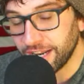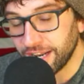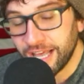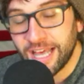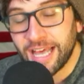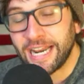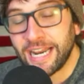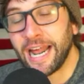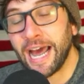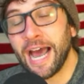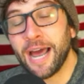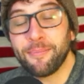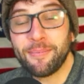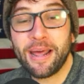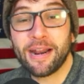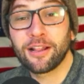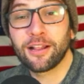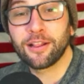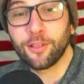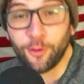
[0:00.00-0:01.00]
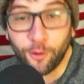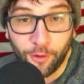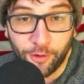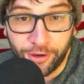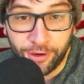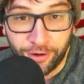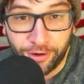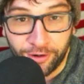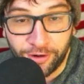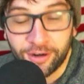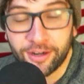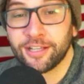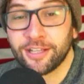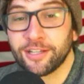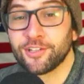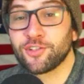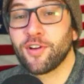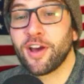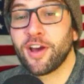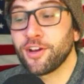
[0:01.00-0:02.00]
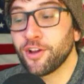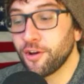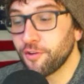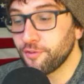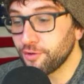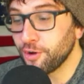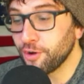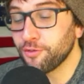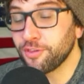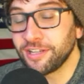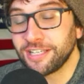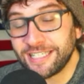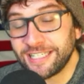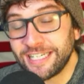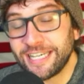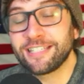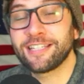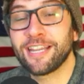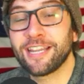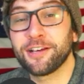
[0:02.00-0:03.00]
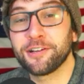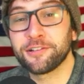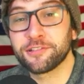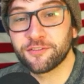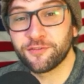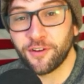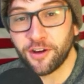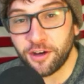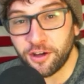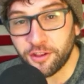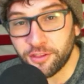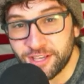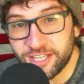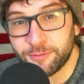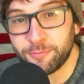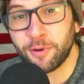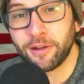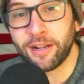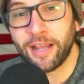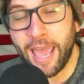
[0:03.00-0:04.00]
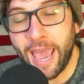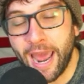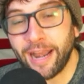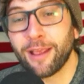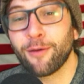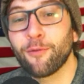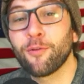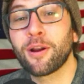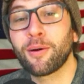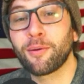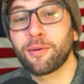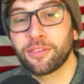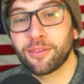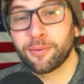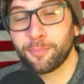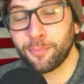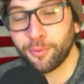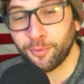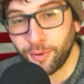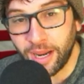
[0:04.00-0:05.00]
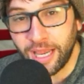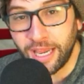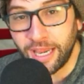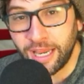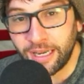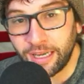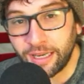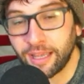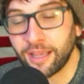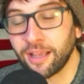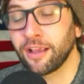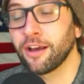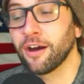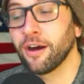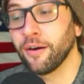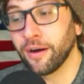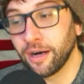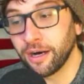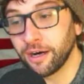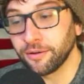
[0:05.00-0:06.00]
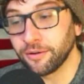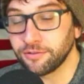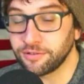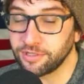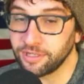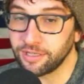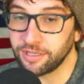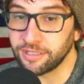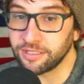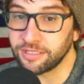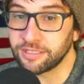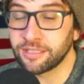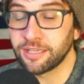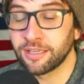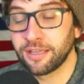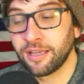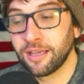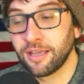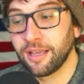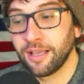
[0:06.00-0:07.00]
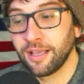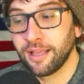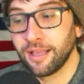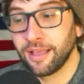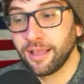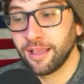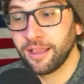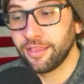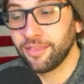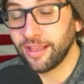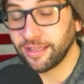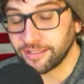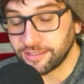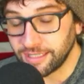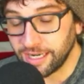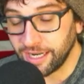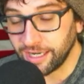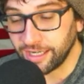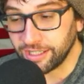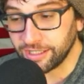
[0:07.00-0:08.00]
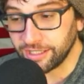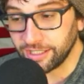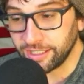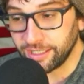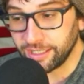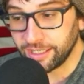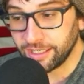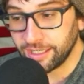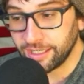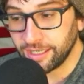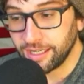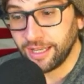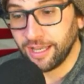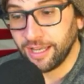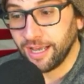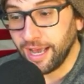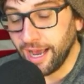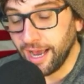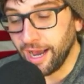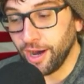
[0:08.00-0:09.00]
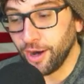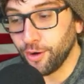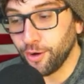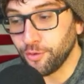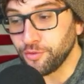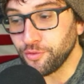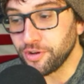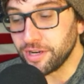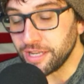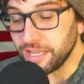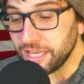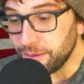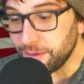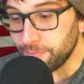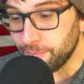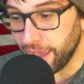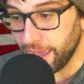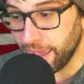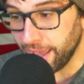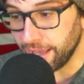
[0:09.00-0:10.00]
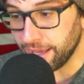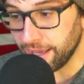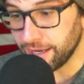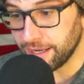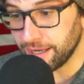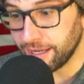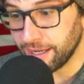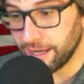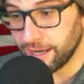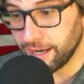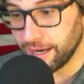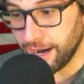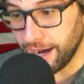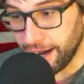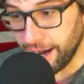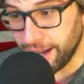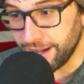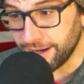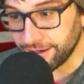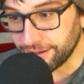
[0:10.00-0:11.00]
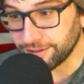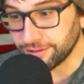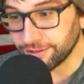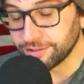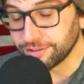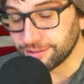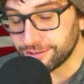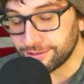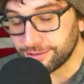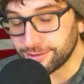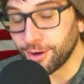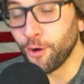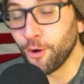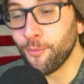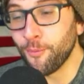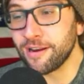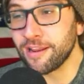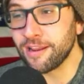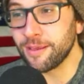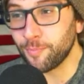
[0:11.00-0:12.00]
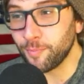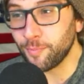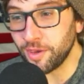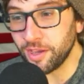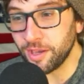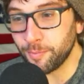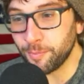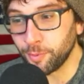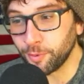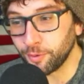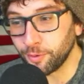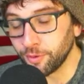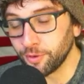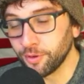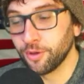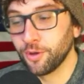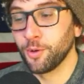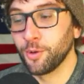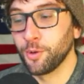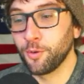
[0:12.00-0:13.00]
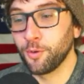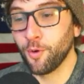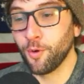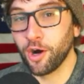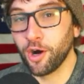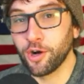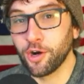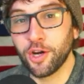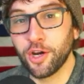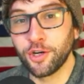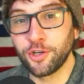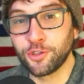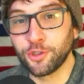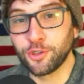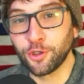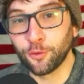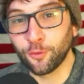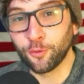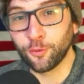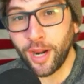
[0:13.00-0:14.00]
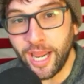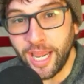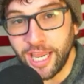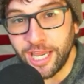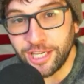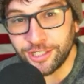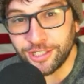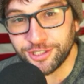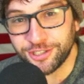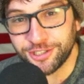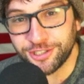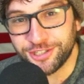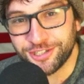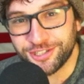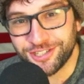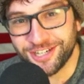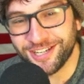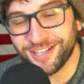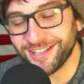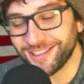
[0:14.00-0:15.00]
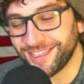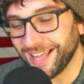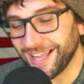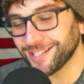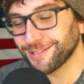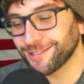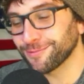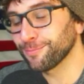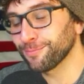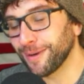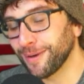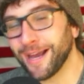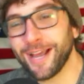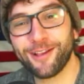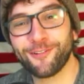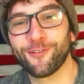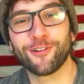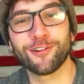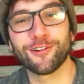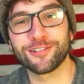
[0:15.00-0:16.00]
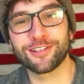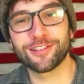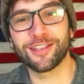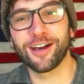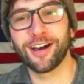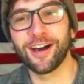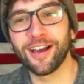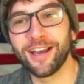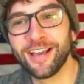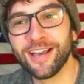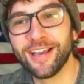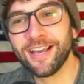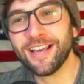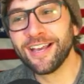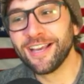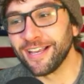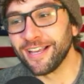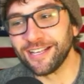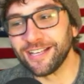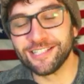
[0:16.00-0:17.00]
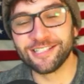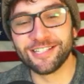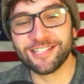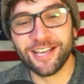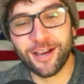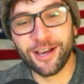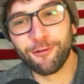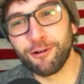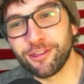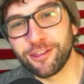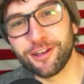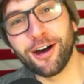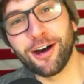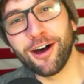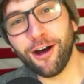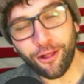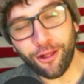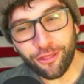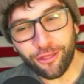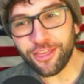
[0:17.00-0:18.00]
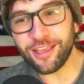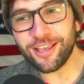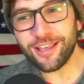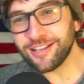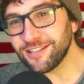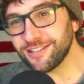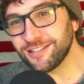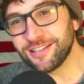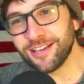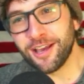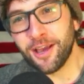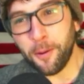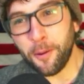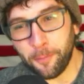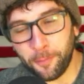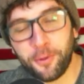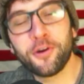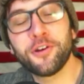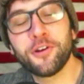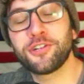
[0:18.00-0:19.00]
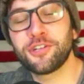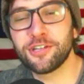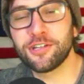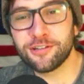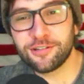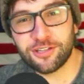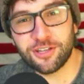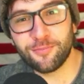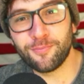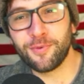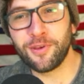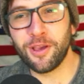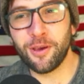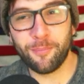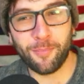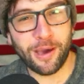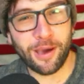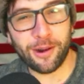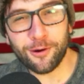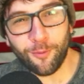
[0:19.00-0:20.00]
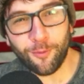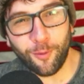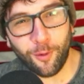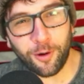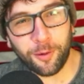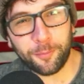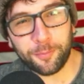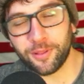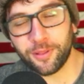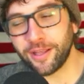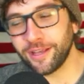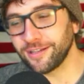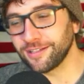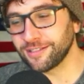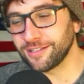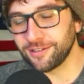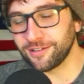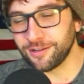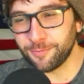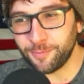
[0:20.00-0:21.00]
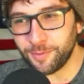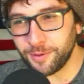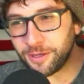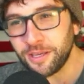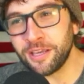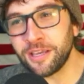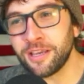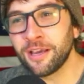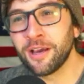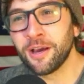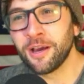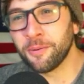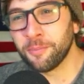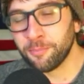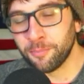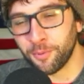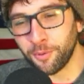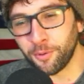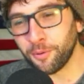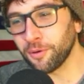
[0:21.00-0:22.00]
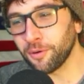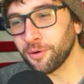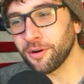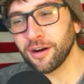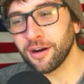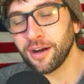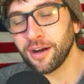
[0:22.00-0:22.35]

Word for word: Now, I'm not a lawyer, so I don't know the details of all this, but anyone with a brain can go, oh, geez, that's not good. How did eBay hire so many people who are deranged? That's my first thought, is with all these pushes to be a better workplace and to be more